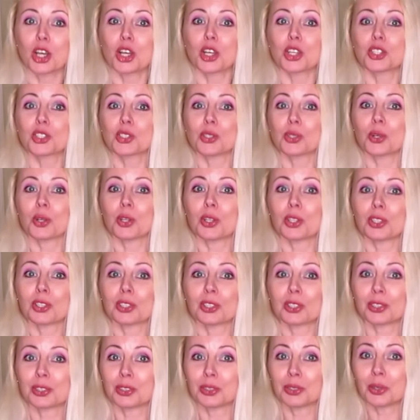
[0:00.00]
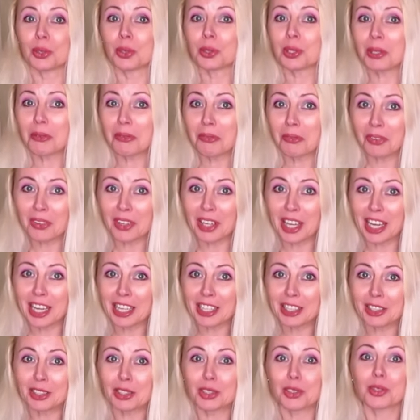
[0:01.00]
so don't
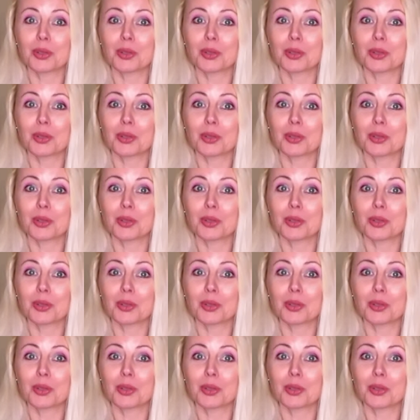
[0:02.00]
afraid